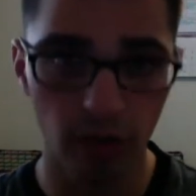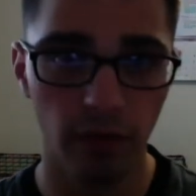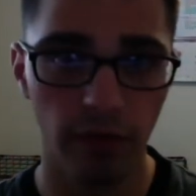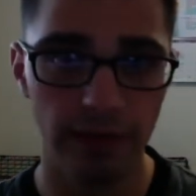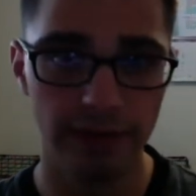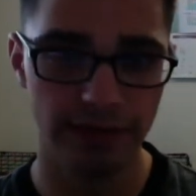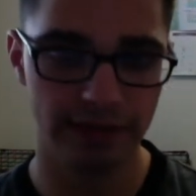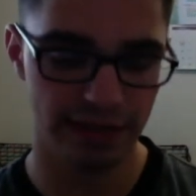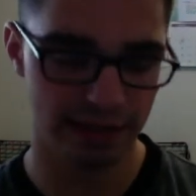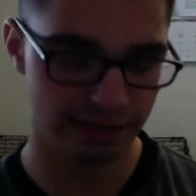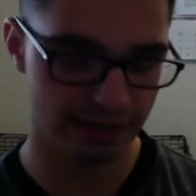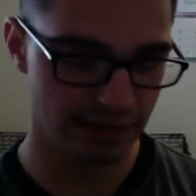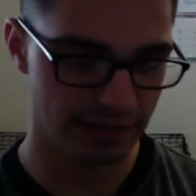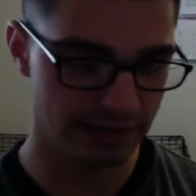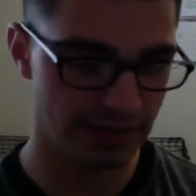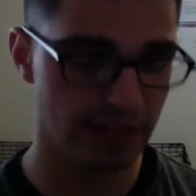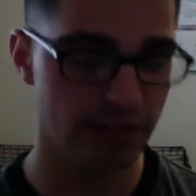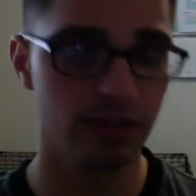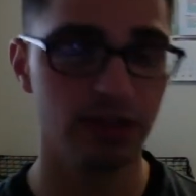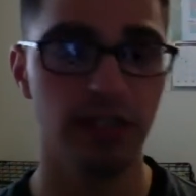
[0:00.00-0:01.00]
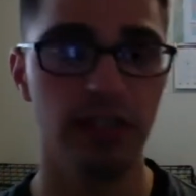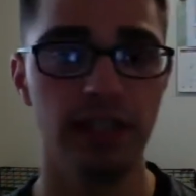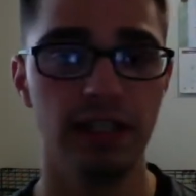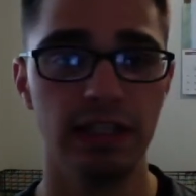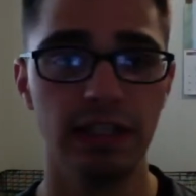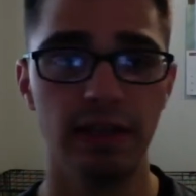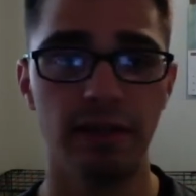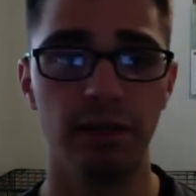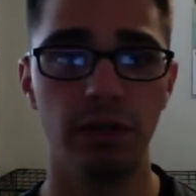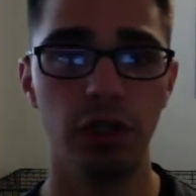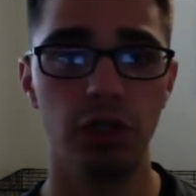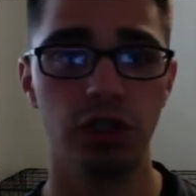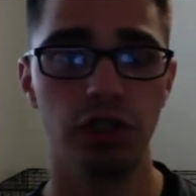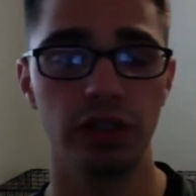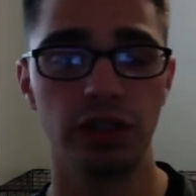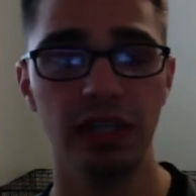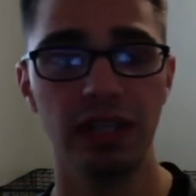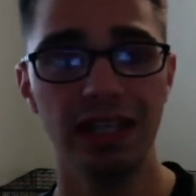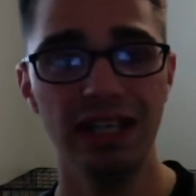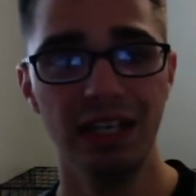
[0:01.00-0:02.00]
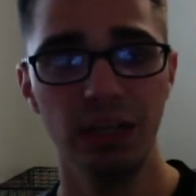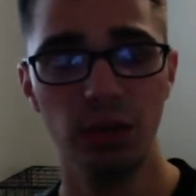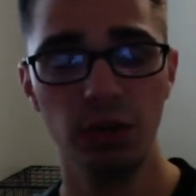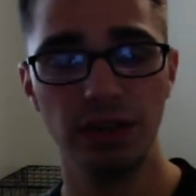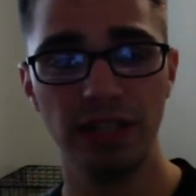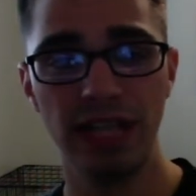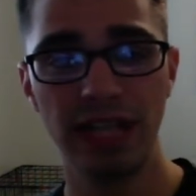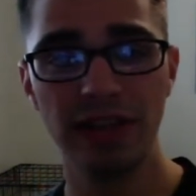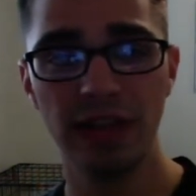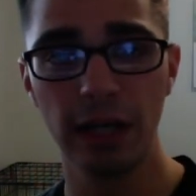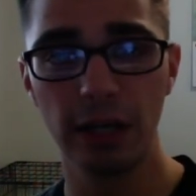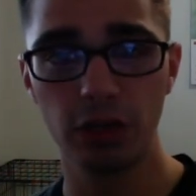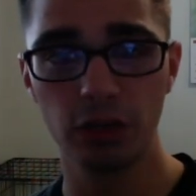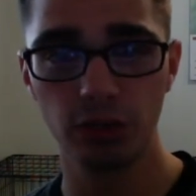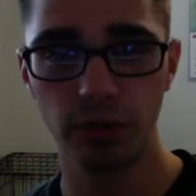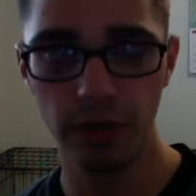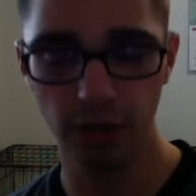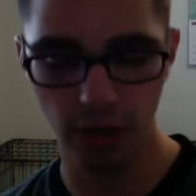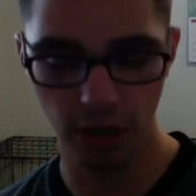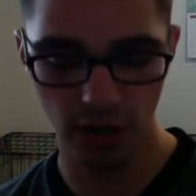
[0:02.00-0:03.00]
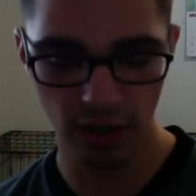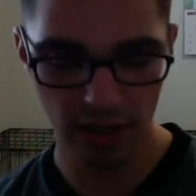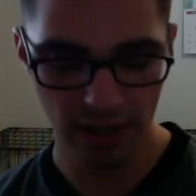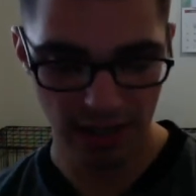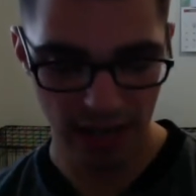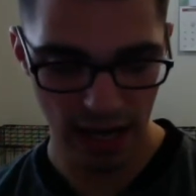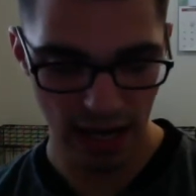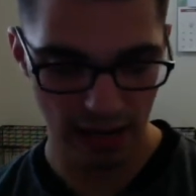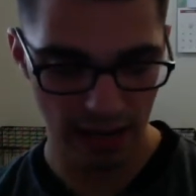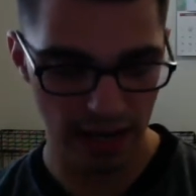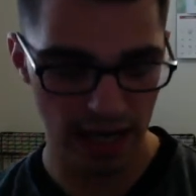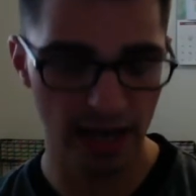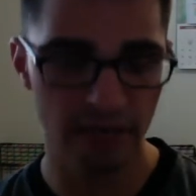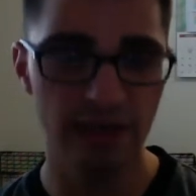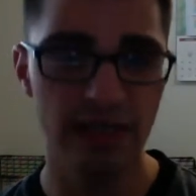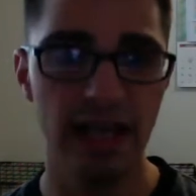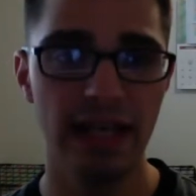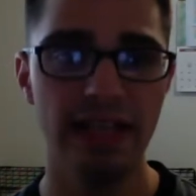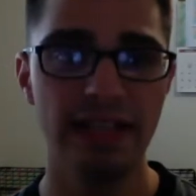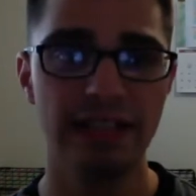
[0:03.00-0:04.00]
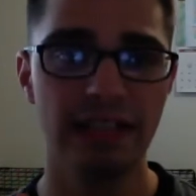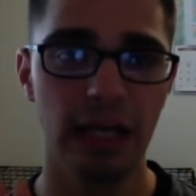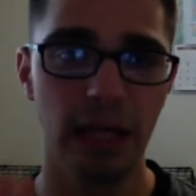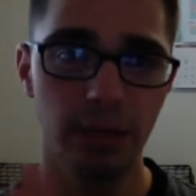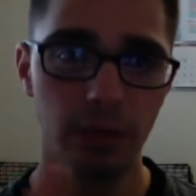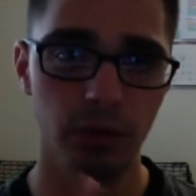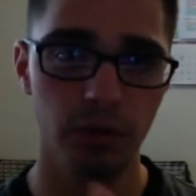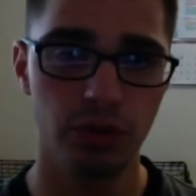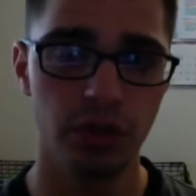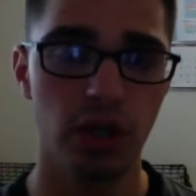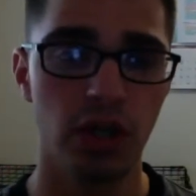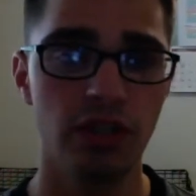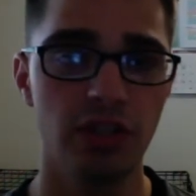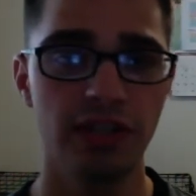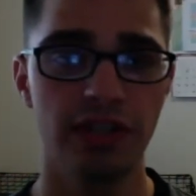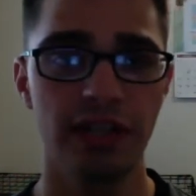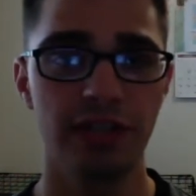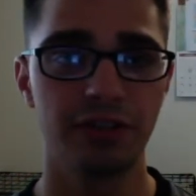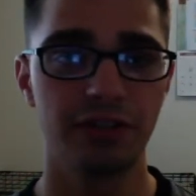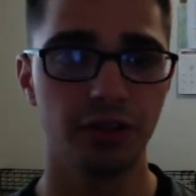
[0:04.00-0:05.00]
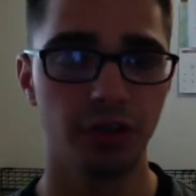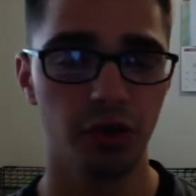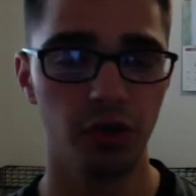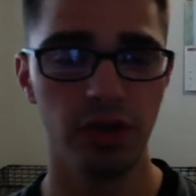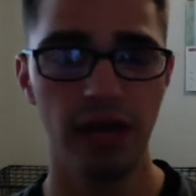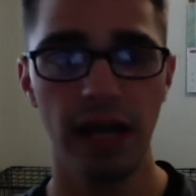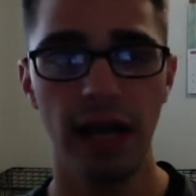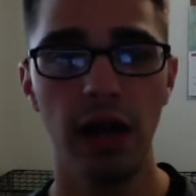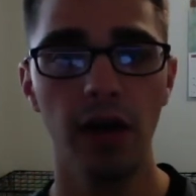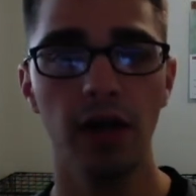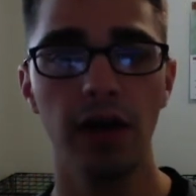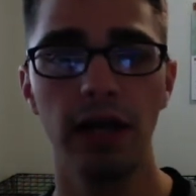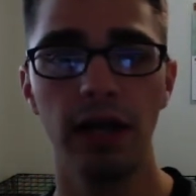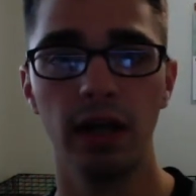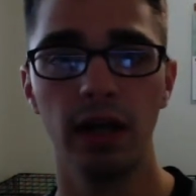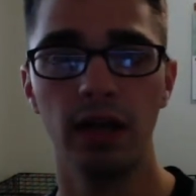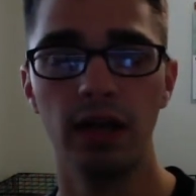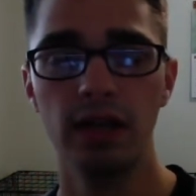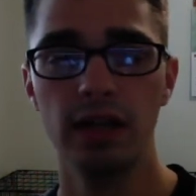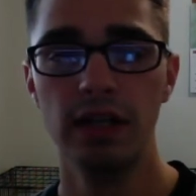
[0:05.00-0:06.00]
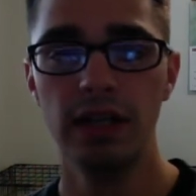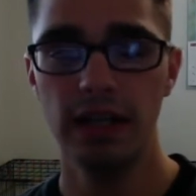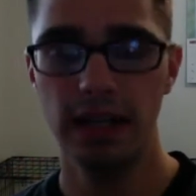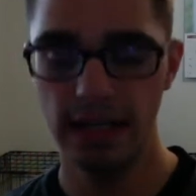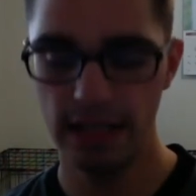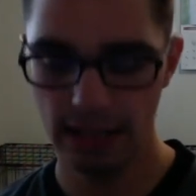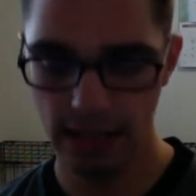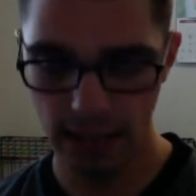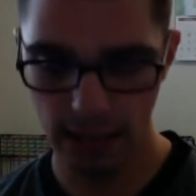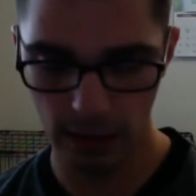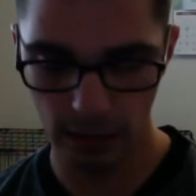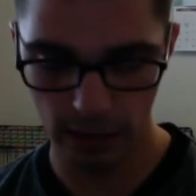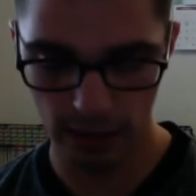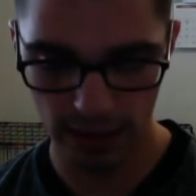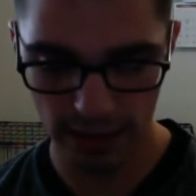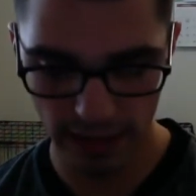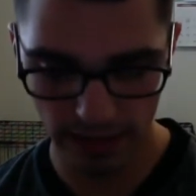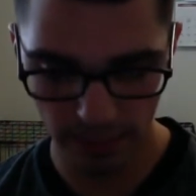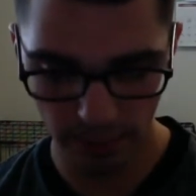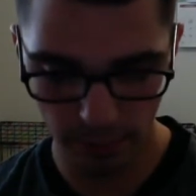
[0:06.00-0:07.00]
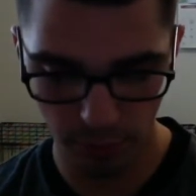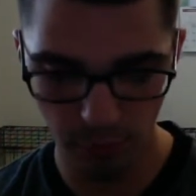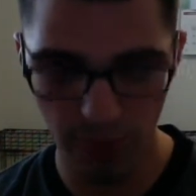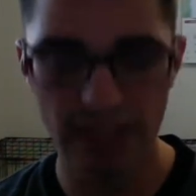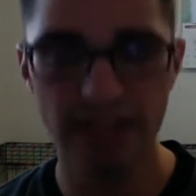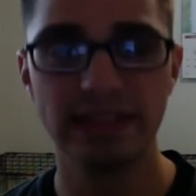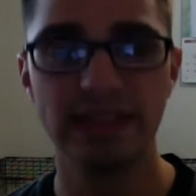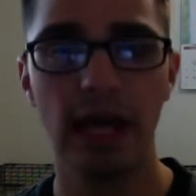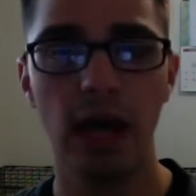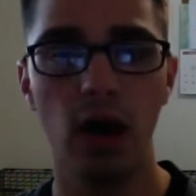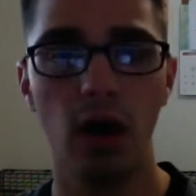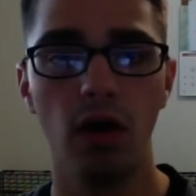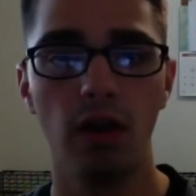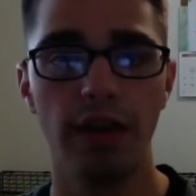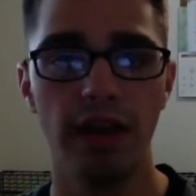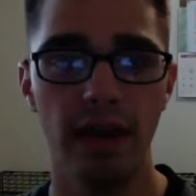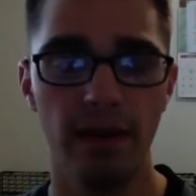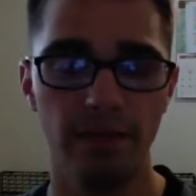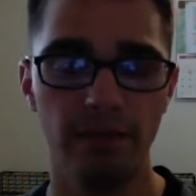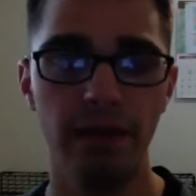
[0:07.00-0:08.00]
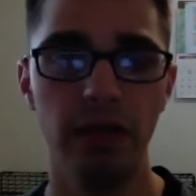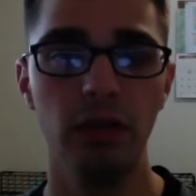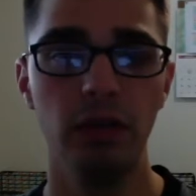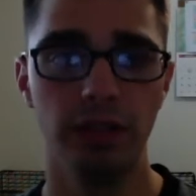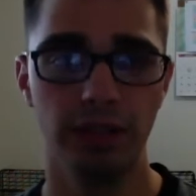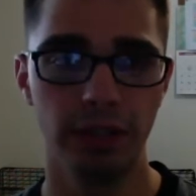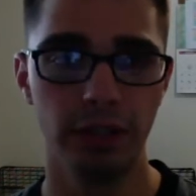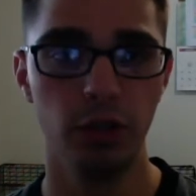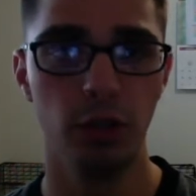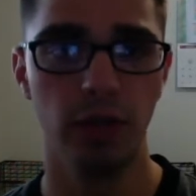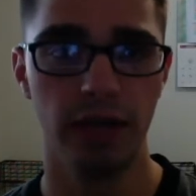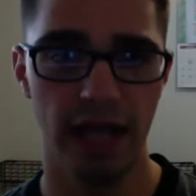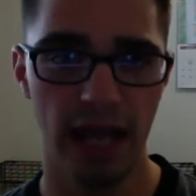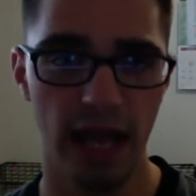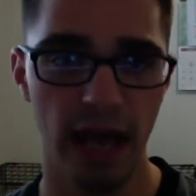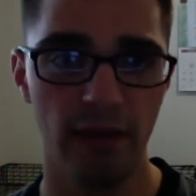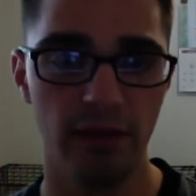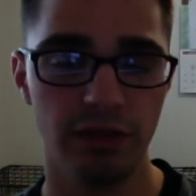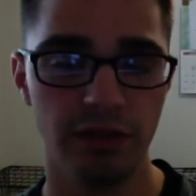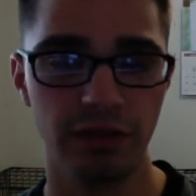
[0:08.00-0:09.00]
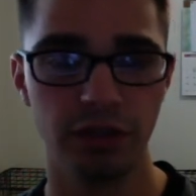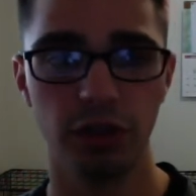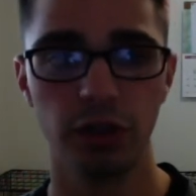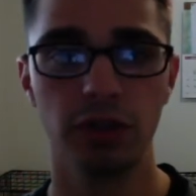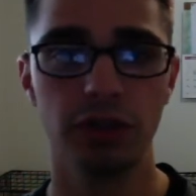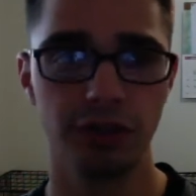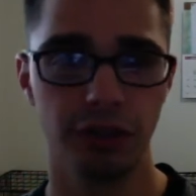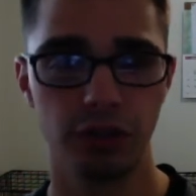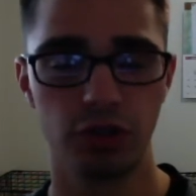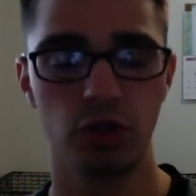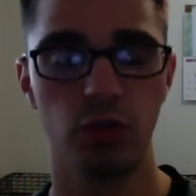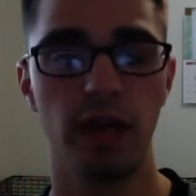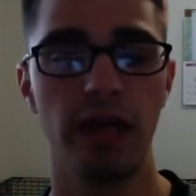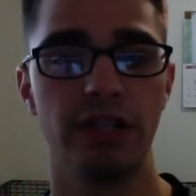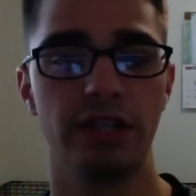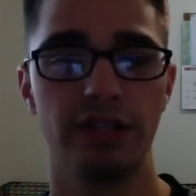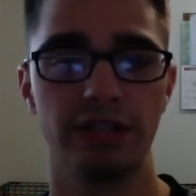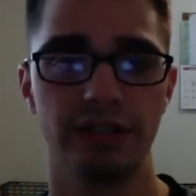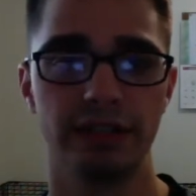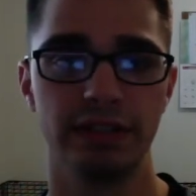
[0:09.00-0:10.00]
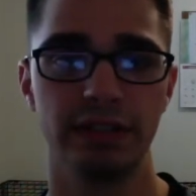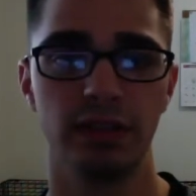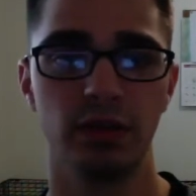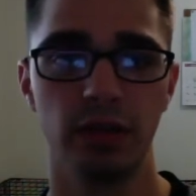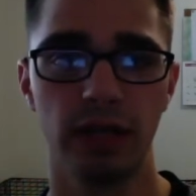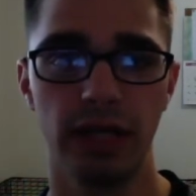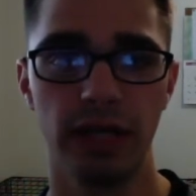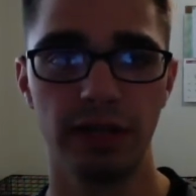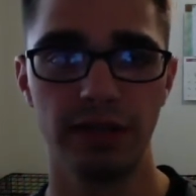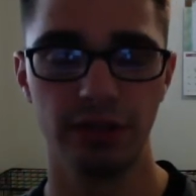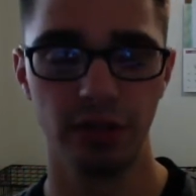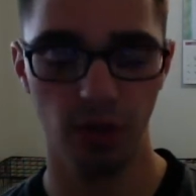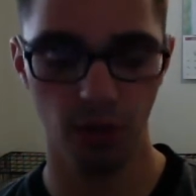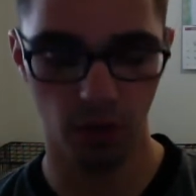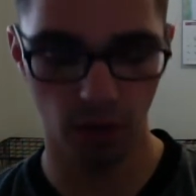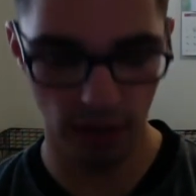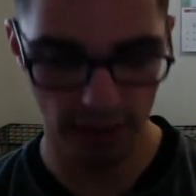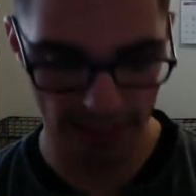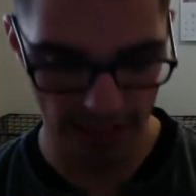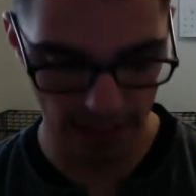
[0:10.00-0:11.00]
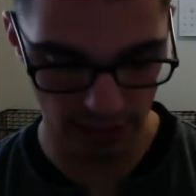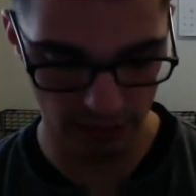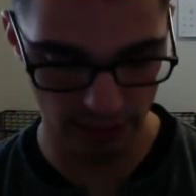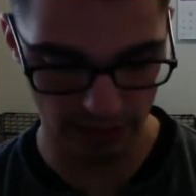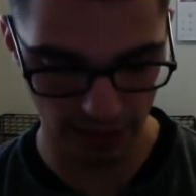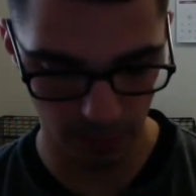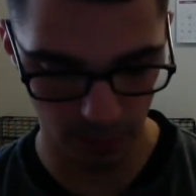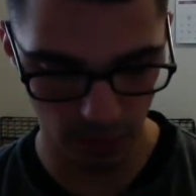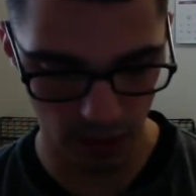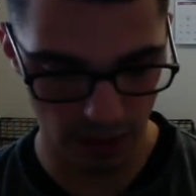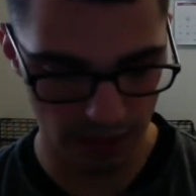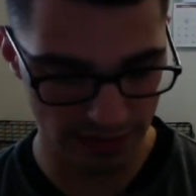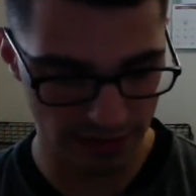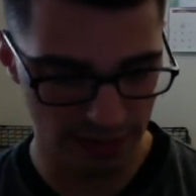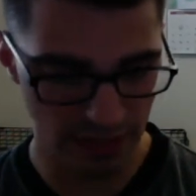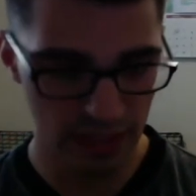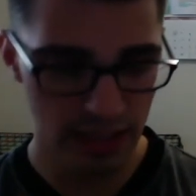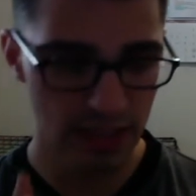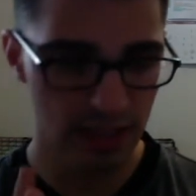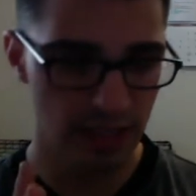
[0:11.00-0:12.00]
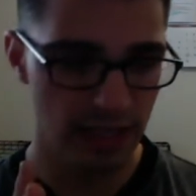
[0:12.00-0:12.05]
as it says in the definition. You take that trigger, and then anytime you touch that certain area, it brings out that feeling that you want to have in certain situations. Okay, so again, summarized.